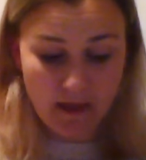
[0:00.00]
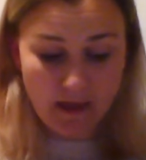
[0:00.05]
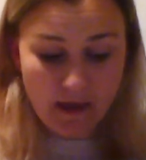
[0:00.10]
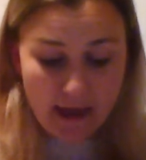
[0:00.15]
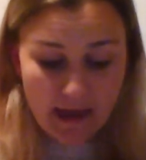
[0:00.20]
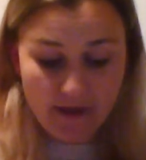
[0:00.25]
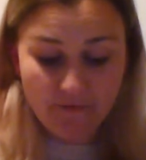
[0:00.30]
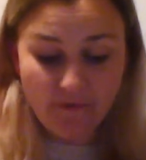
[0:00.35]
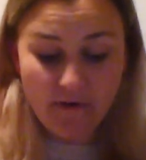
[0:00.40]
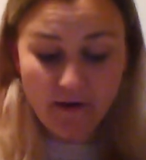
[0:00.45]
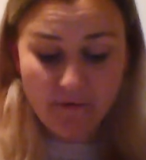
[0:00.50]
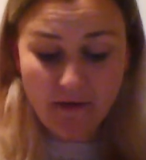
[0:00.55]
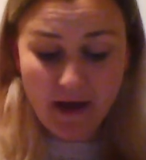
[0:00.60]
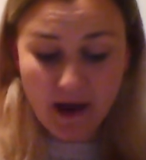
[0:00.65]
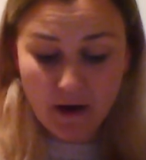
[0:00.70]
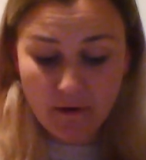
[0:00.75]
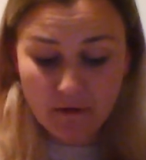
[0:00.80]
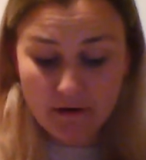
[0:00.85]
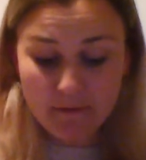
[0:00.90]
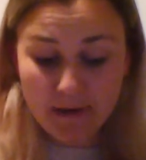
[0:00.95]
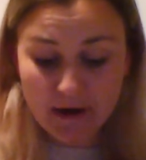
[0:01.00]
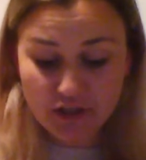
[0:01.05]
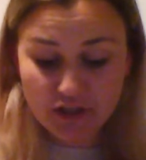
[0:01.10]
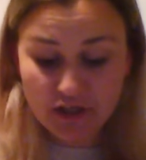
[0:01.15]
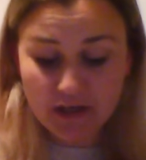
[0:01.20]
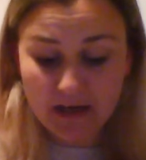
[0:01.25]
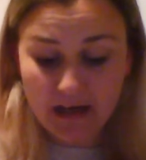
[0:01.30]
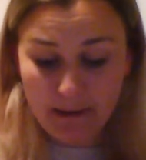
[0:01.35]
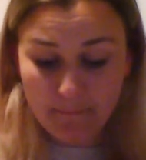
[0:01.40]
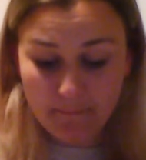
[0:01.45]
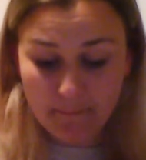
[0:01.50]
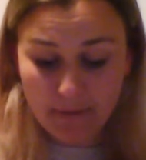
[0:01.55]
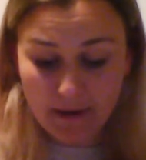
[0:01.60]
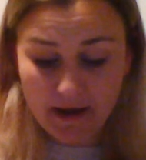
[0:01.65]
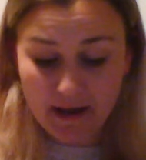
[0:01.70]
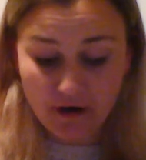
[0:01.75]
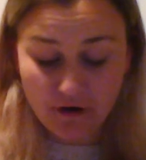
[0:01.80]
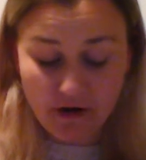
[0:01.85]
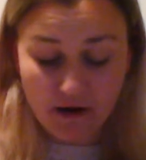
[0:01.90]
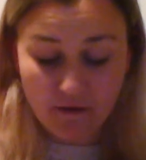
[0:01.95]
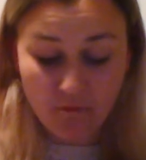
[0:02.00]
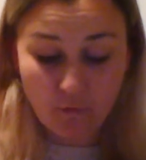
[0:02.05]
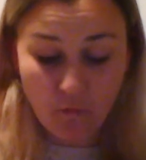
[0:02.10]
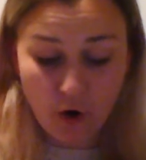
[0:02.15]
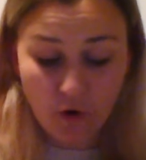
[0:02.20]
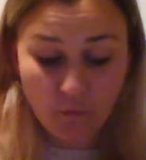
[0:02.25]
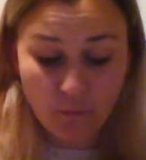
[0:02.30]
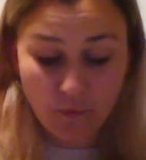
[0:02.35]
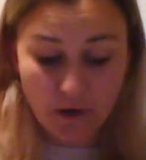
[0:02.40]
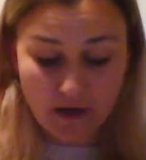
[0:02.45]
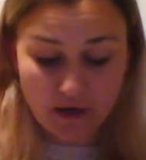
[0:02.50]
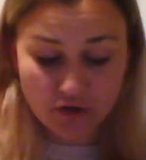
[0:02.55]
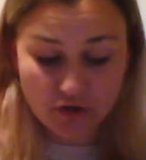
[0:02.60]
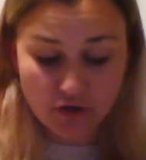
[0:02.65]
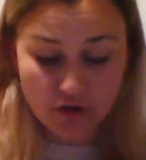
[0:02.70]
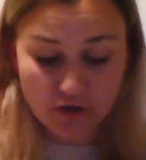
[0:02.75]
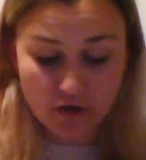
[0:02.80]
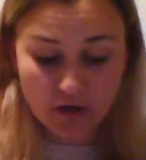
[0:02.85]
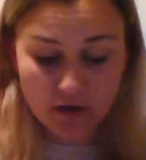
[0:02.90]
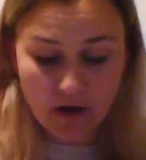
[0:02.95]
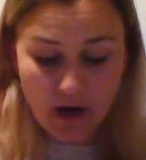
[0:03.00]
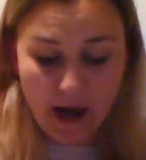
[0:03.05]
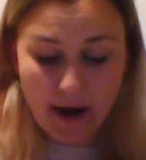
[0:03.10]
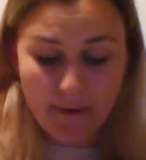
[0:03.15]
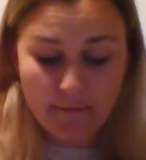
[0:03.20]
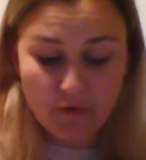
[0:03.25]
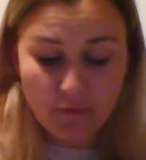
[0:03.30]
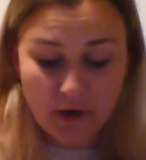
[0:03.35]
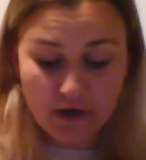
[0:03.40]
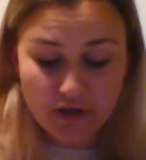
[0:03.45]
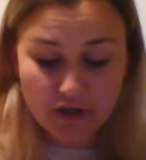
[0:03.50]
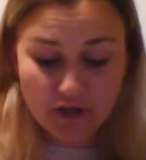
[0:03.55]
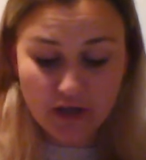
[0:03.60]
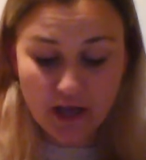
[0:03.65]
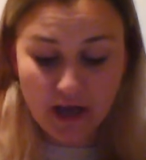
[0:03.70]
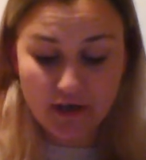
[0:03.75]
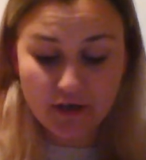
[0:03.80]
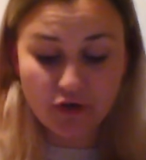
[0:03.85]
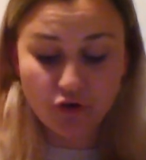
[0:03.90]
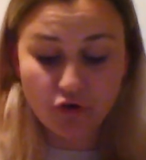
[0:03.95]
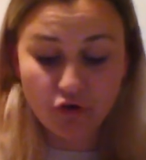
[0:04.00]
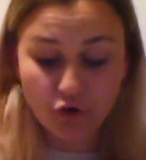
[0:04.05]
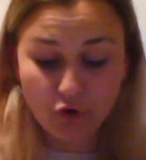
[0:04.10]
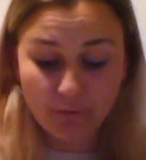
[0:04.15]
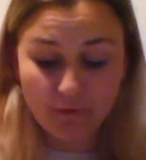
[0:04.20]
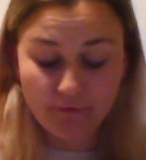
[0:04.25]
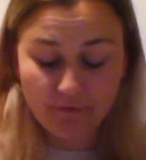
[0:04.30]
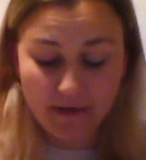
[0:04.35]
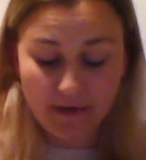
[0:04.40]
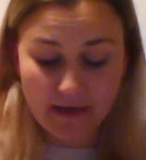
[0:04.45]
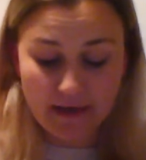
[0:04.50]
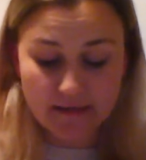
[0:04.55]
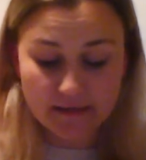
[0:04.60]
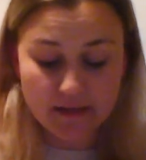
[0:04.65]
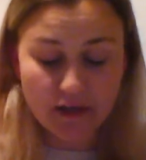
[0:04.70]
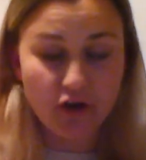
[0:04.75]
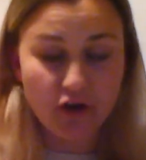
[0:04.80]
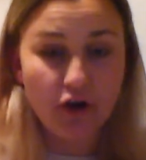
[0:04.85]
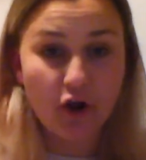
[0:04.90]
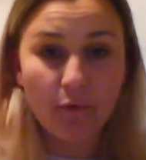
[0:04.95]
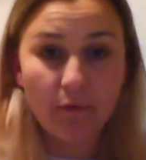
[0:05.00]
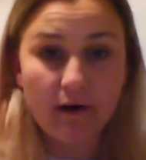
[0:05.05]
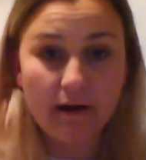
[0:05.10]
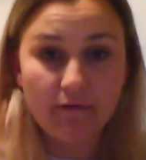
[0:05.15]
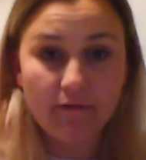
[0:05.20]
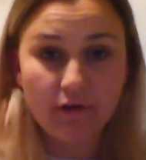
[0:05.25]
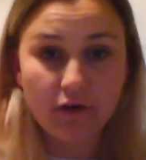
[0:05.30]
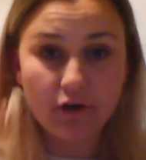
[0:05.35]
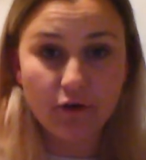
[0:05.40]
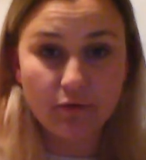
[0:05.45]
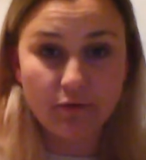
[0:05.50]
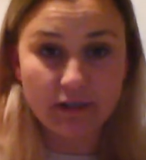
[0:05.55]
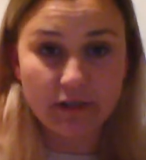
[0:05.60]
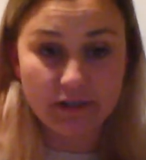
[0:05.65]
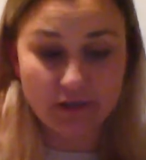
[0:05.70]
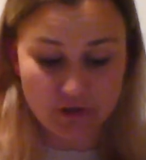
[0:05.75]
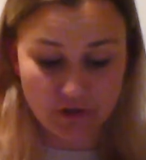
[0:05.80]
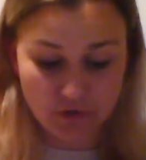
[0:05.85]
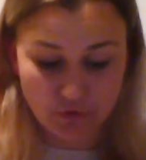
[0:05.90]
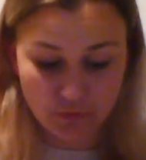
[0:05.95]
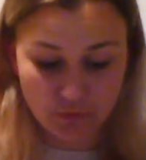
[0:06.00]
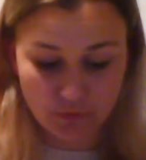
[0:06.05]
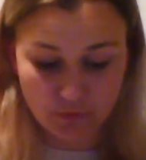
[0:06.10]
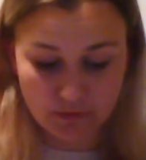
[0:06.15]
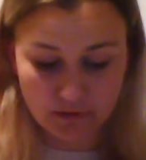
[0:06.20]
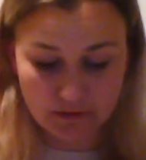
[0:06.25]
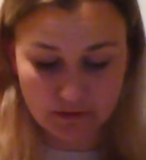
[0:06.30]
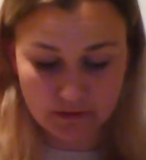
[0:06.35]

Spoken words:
If I found a magic lamp and I could have one wish, I would wish that had a normal face that no one ever noticed at all.